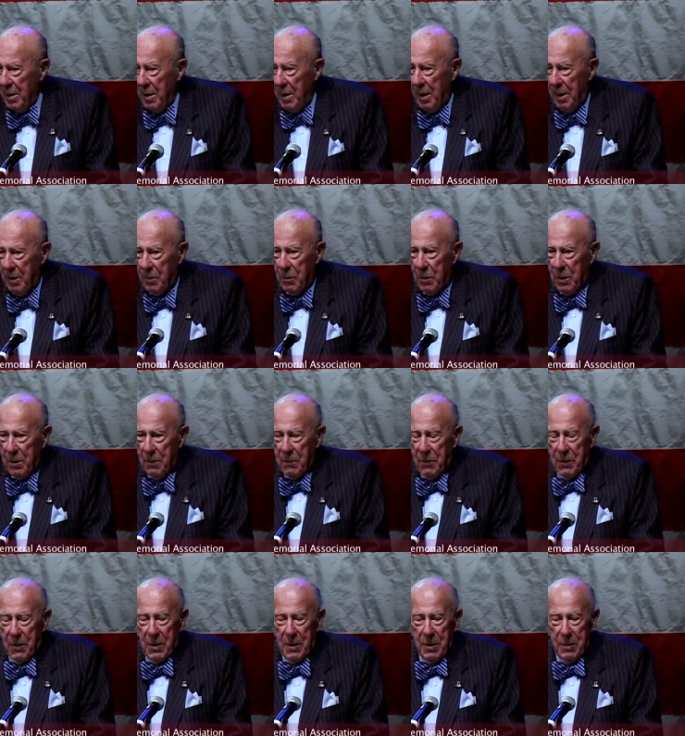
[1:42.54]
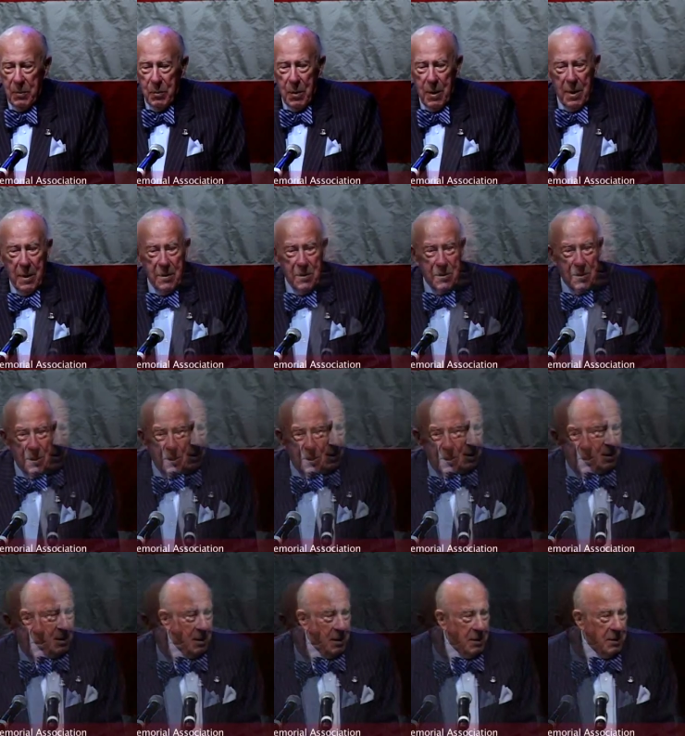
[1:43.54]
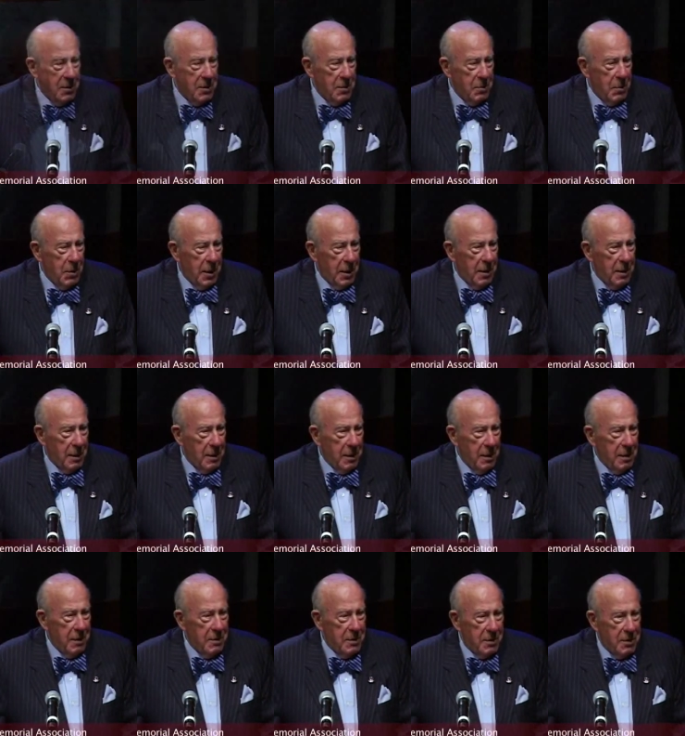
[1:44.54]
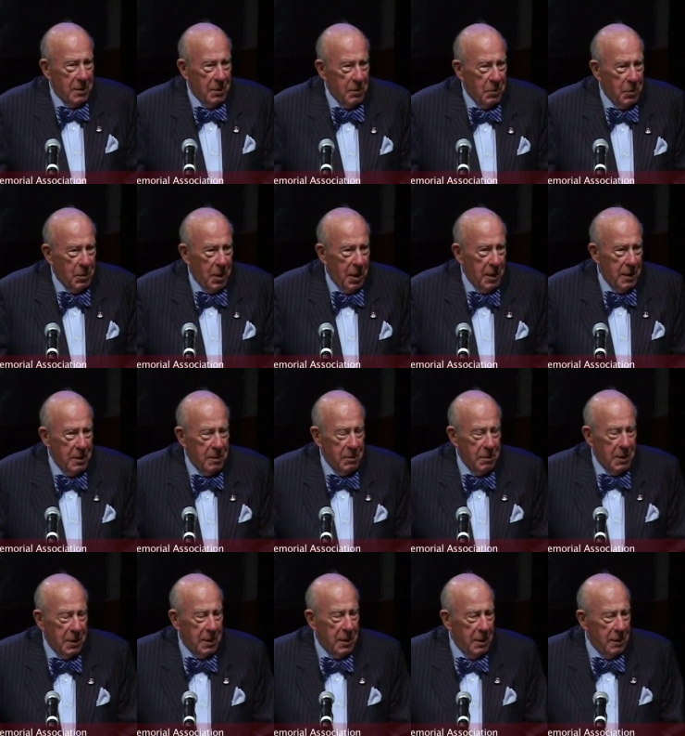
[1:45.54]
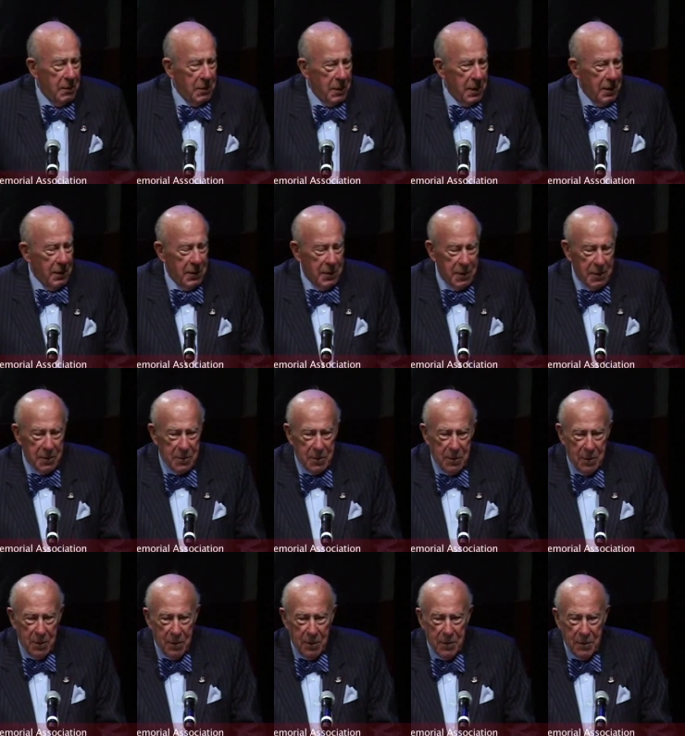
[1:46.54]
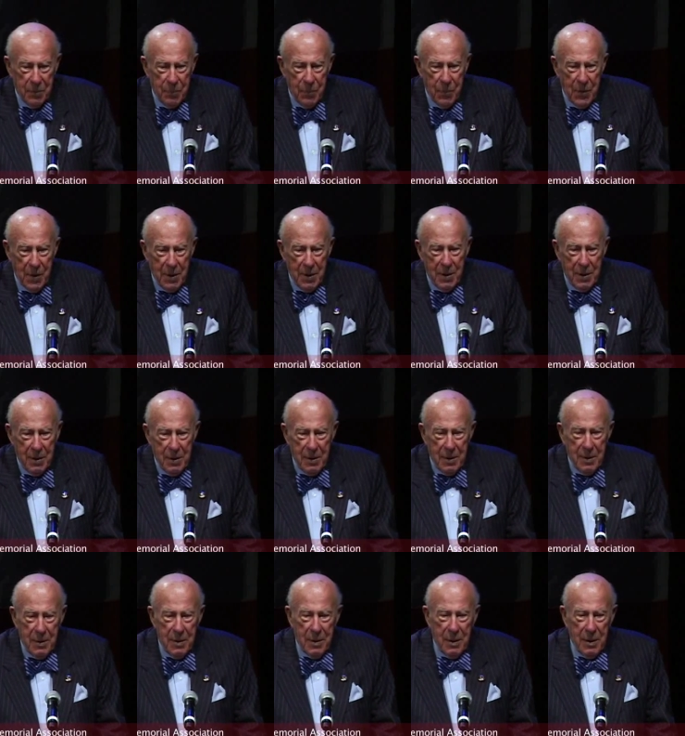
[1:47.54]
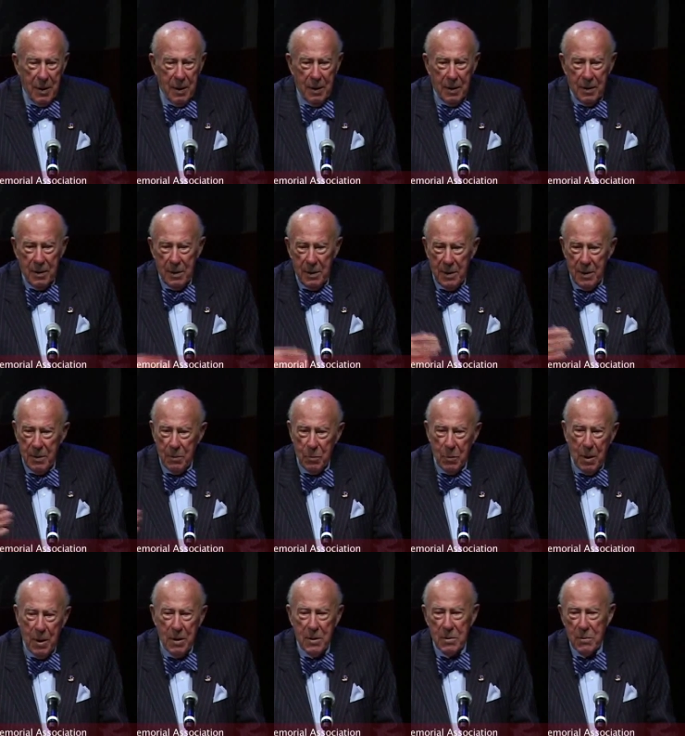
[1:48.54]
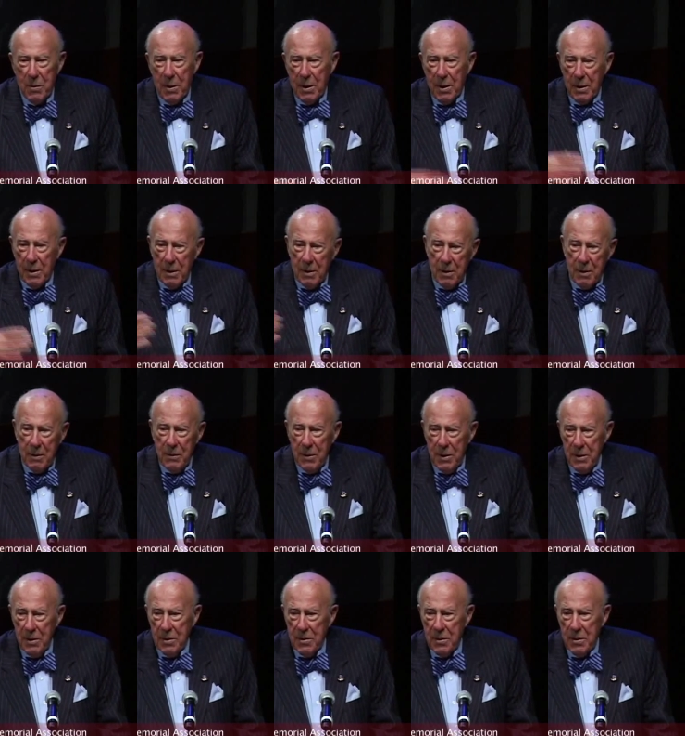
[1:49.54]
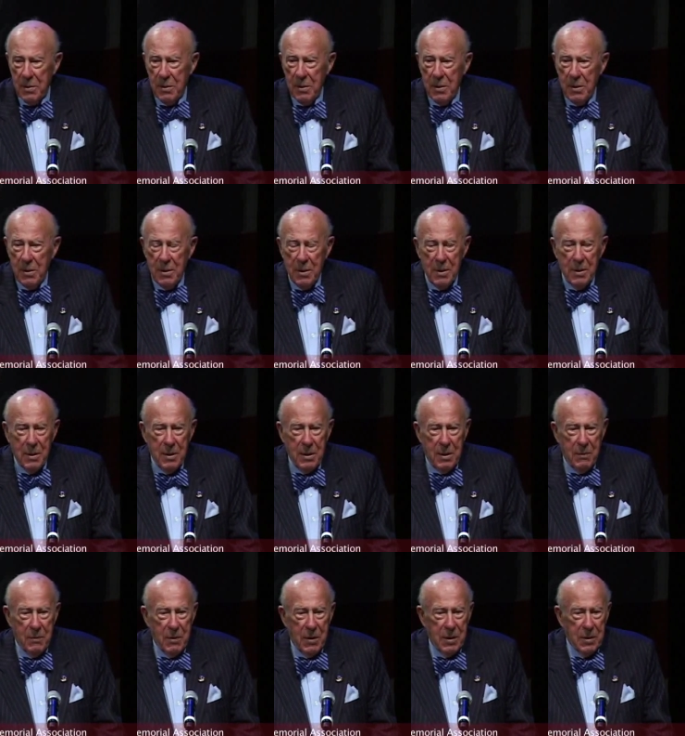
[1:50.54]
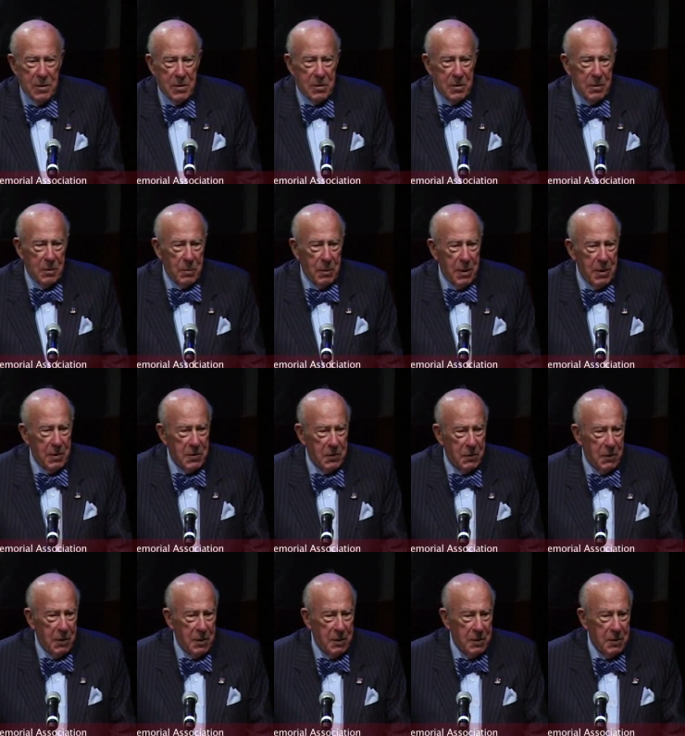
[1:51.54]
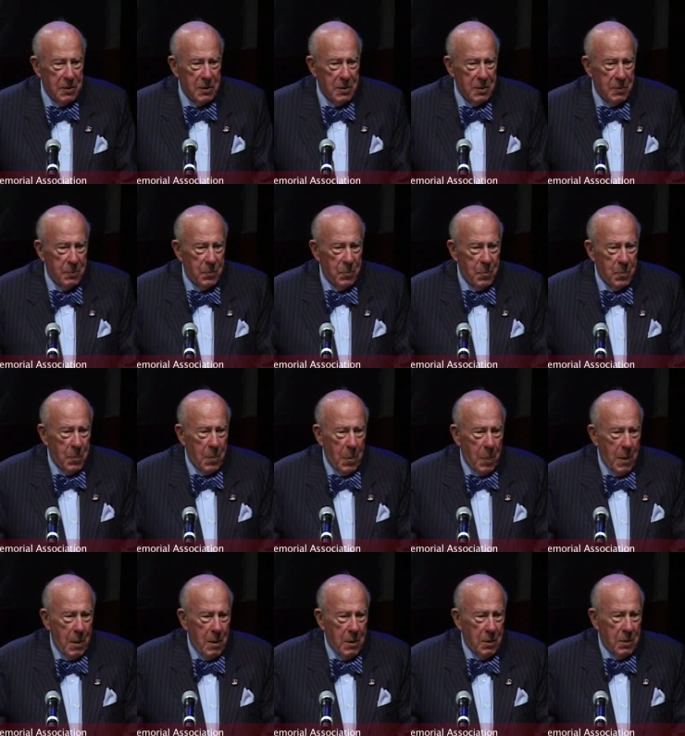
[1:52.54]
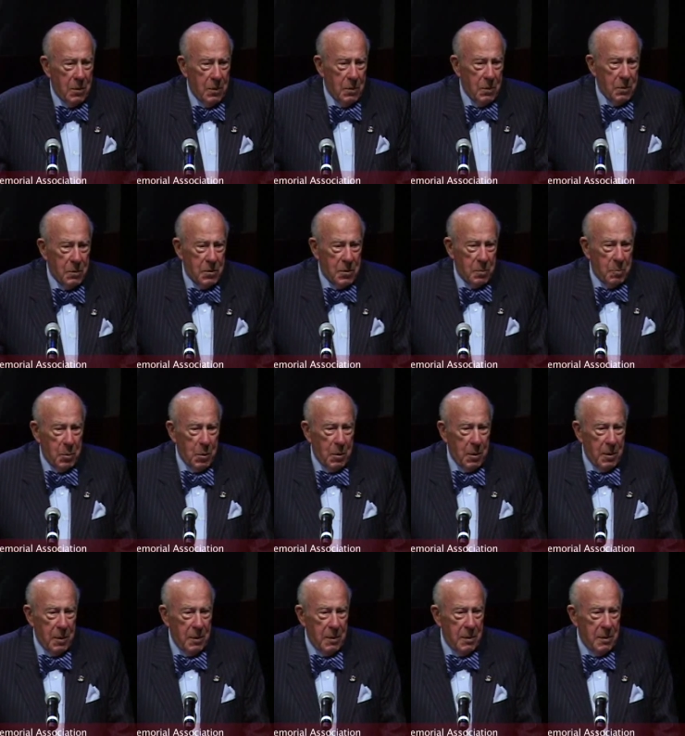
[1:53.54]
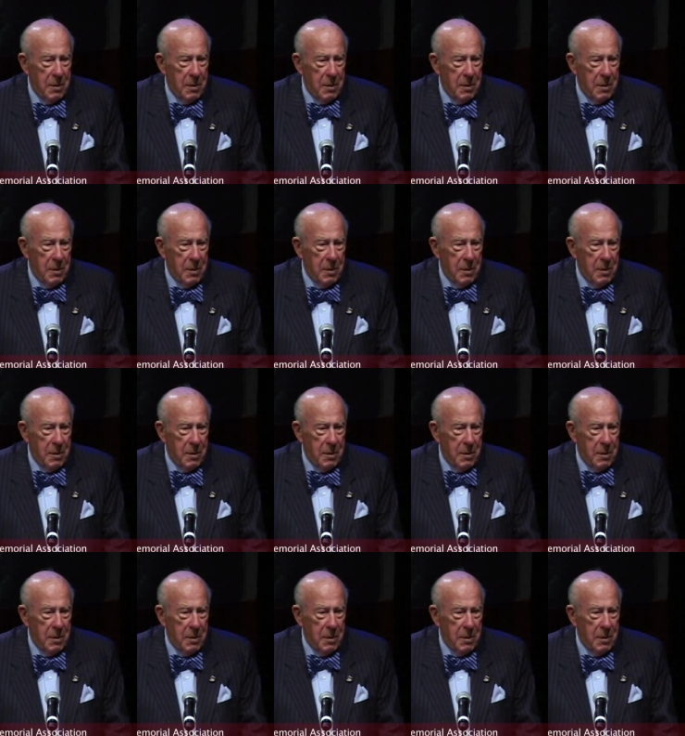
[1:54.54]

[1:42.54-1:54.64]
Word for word: And one of the rides that he does regularly, it's a ride to recovery, I think it's called. And he rides regularly in these events that raise funds to support